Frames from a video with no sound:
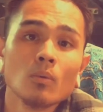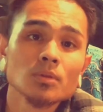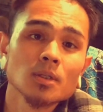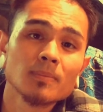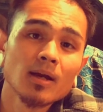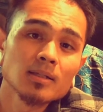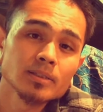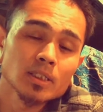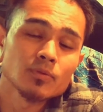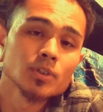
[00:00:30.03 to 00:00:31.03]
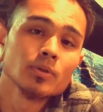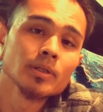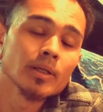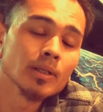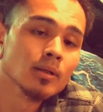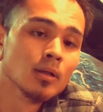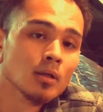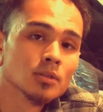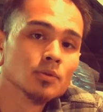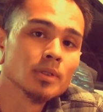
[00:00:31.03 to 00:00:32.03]
What's up guys, thanks for tuning in.
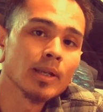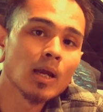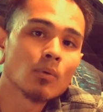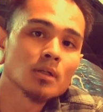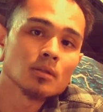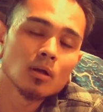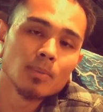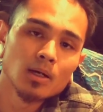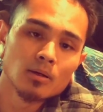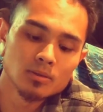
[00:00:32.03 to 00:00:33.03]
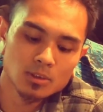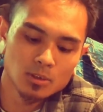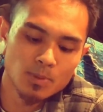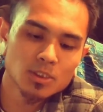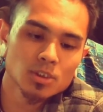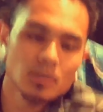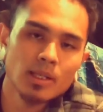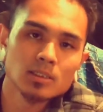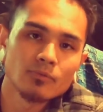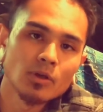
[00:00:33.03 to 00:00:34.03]
So today I want to talk about suspension
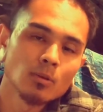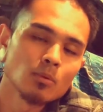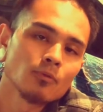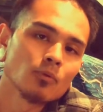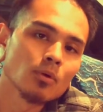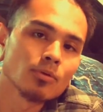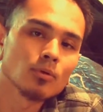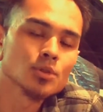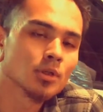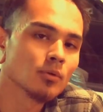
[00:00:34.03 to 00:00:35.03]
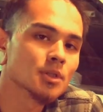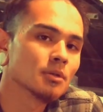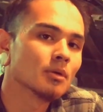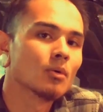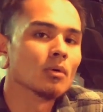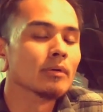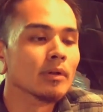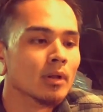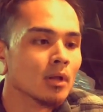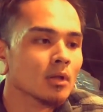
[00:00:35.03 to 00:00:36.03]
that is available for a third generation
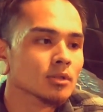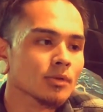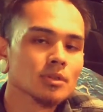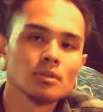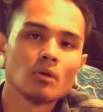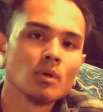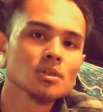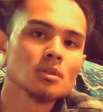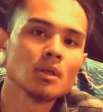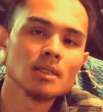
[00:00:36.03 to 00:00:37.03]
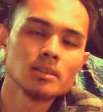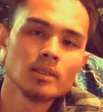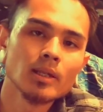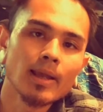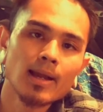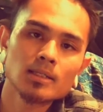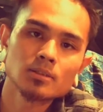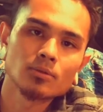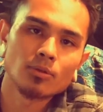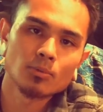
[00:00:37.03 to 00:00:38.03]
Accord. So this is a question I see get
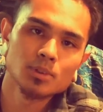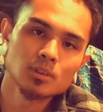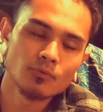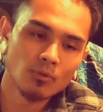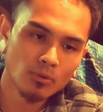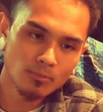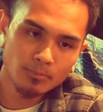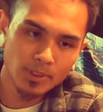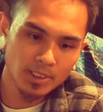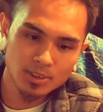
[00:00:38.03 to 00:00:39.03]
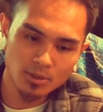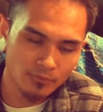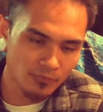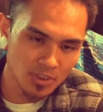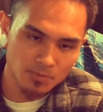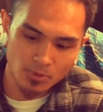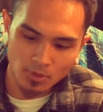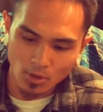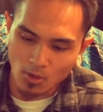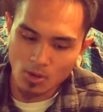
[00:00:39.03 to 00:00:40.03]
asked on the 3Gs forum page on
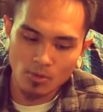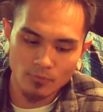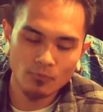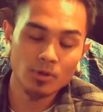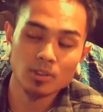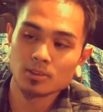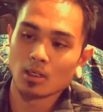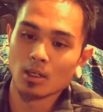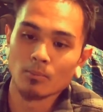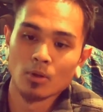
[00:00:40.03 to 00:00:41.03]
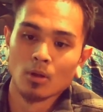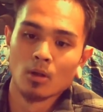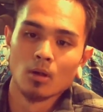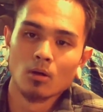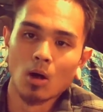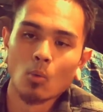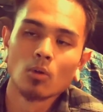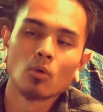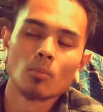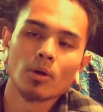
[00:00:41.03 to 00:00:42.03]
Facebook all the freaking time. I
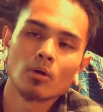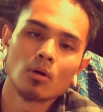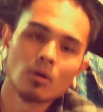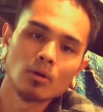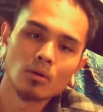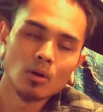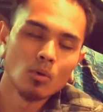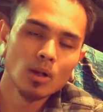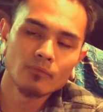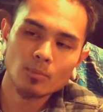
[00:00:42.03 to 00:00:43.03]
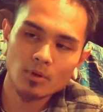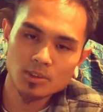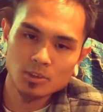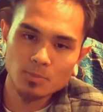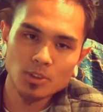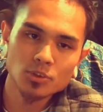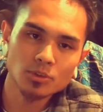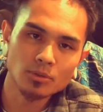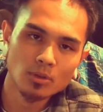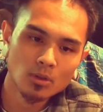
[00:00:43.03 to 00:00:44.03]
want to lower my car, or I want aftermarket
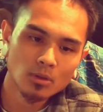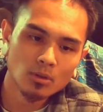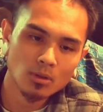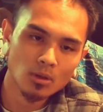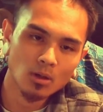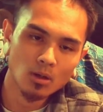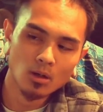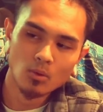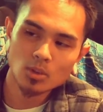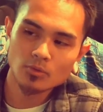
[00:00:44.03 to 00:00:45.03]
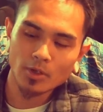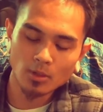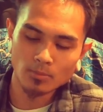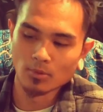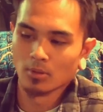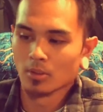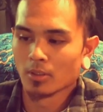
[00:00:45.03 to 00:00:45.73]
suspension. What's available?